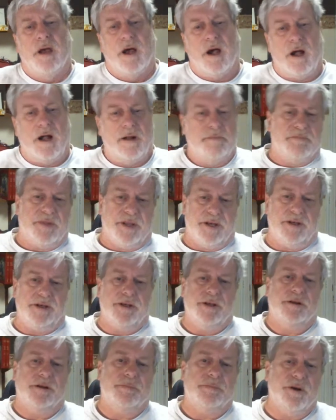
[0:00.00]
And he
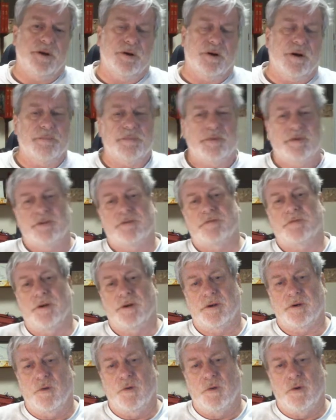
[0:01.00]
needed to peer up in the
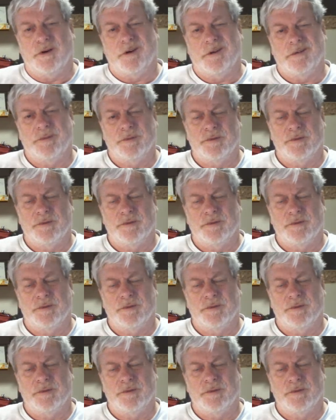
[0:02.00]
front corner.